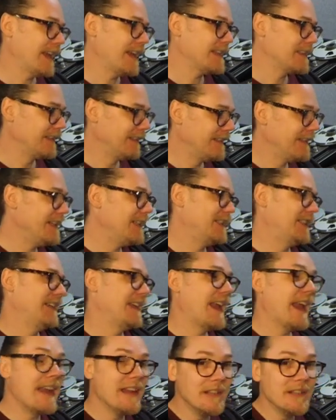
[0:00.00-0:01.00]
leaching
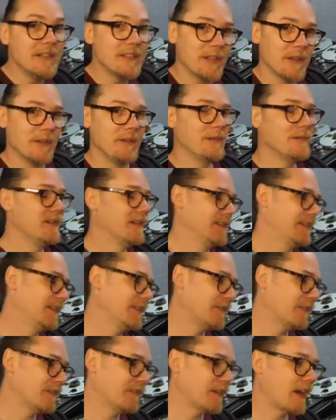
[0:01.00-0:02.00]
into
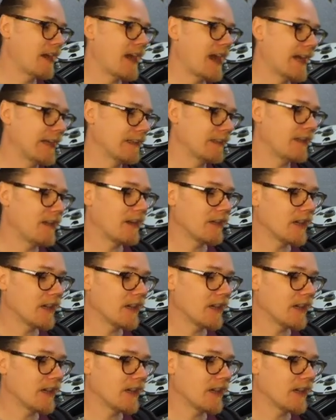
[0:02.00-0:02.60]
your analog